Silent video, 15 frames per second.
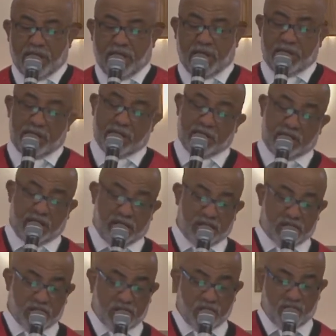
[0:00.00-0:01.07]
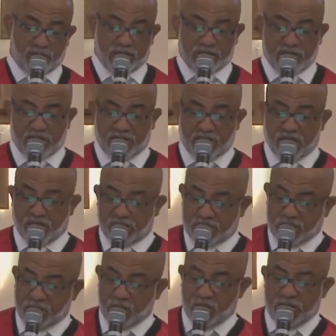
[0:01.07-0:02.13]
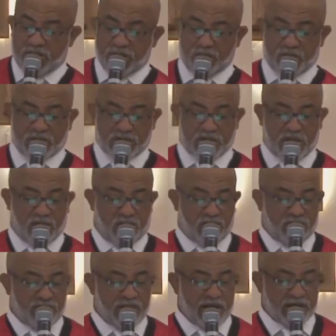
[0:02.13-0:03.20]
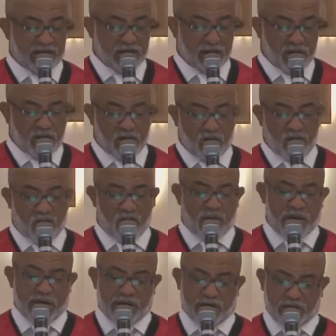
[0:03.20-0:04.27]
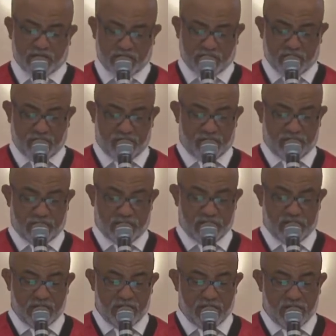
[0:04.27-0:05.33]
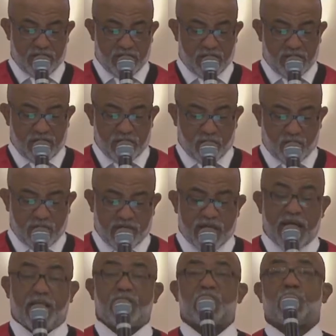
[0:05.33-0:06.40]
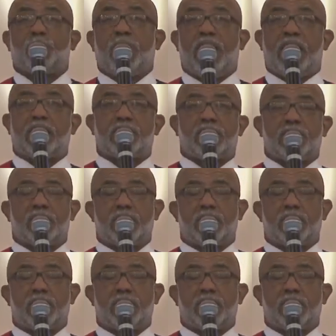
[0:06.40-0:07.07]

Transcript: He did this to present her to himself as a glorious church without spot